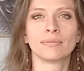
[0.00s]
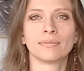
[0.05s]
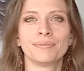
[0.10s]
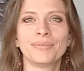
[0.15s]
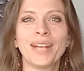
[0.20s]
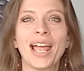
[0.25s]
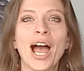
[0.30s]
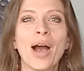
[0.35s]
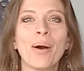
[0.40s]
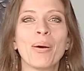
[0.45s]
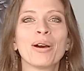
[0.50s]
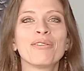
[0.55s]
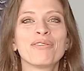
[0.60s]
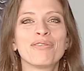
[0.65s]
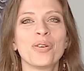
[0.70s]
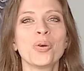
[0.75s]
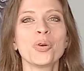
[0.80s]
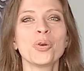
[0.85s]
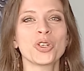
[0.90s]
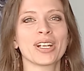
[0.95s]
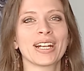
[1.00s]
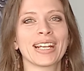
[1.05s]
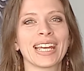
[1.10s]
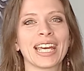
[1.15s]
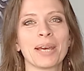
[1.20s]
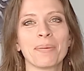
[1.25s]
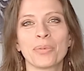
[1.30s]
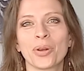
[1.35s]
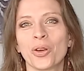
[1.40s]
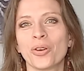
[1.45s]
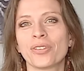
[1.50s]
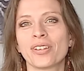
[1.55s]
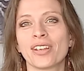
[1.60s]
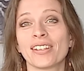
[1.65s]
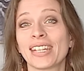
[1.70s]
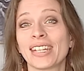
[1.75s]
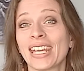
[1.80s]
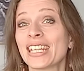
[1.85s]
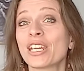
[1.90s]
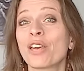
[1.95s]
Now, unfortunately,
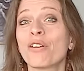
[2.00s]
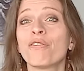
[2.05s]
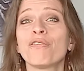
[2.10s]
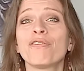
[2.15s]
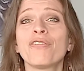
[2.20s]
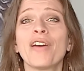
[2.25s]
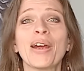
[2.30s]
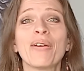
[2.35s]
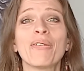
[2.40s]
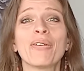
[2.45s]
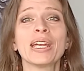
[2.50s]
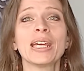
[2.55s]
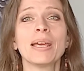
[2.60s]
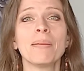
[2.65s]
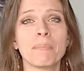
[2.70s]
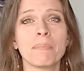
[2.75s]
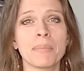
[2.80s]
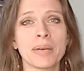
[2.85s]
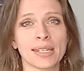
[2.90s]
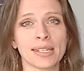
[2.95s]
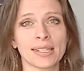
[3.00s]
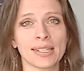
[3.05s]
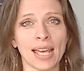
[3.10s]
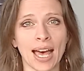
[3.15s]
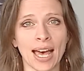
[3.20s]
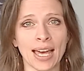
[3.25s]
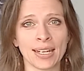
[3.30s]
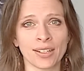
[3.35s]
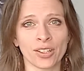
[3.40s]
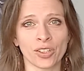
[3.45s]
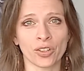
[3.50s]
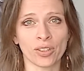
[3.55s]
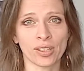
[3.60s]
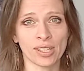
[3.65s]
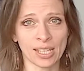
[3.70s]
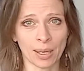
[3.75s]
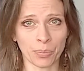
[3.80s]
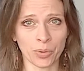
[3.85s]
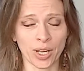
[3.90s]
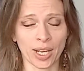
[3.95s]
hypnosis is a very misunderstood
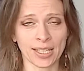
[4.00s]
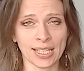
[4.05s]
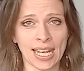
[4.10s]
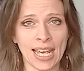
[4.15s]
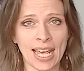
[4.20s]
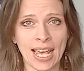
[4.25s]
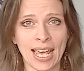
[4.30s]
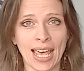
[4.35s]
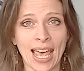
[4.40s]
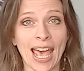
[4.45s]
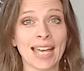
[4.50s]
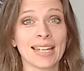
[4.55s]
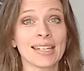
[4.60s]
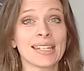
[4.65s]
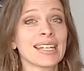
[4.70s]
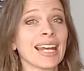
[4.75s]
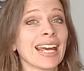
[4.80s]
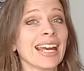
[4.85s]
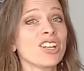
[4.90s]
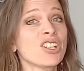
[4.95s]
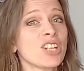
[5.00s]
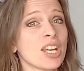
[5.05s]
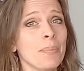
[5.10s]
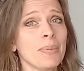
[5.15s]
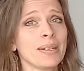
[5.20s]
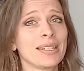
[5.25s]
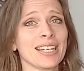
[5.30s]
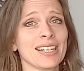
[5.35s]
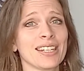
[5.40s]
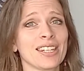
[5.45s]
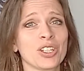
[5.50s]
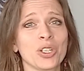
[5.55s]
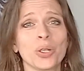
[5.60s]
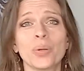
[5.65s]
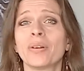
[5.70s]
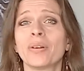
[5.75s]
subject, and stage hypnotists do